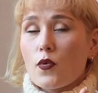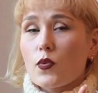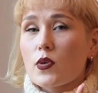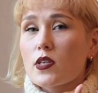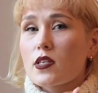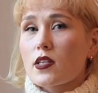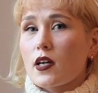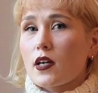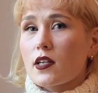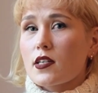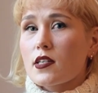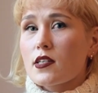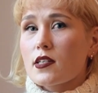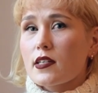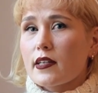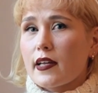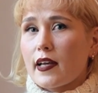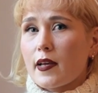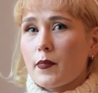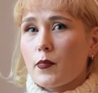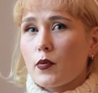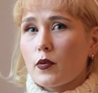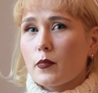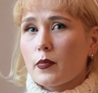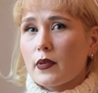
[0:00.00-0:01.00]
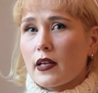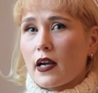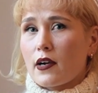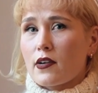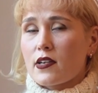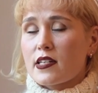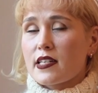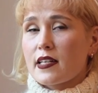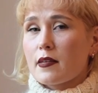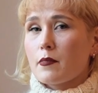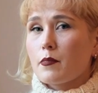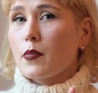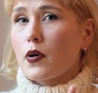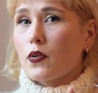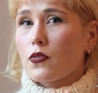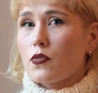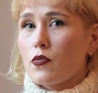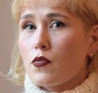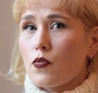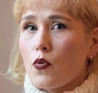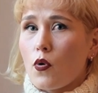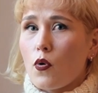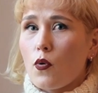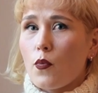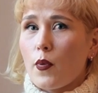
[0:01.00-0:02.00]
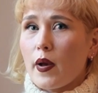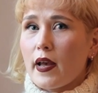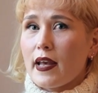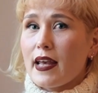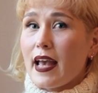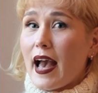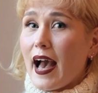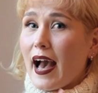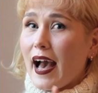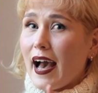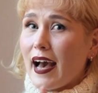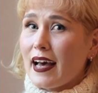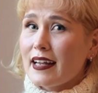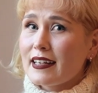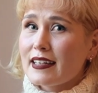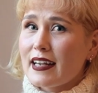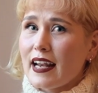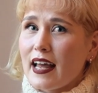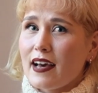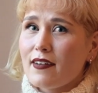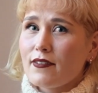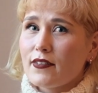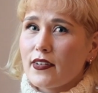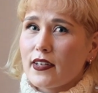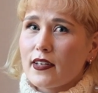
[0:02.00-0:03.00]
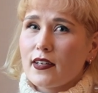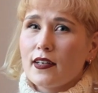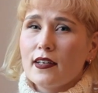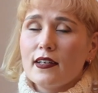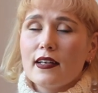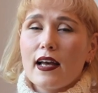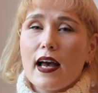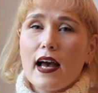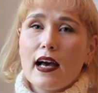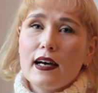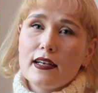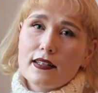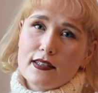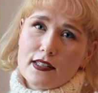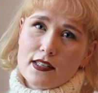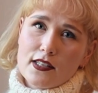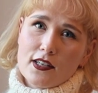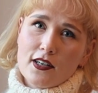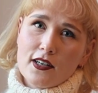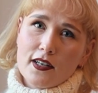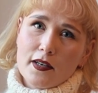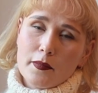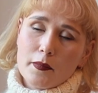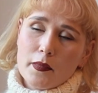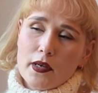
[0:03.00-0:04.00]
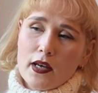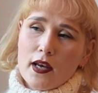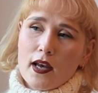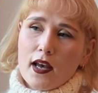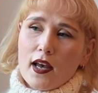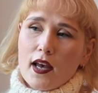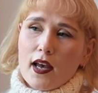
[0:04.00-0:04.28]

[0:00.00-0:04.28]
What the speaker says: was starting to gain popularity in both Norway and Latvia at the time.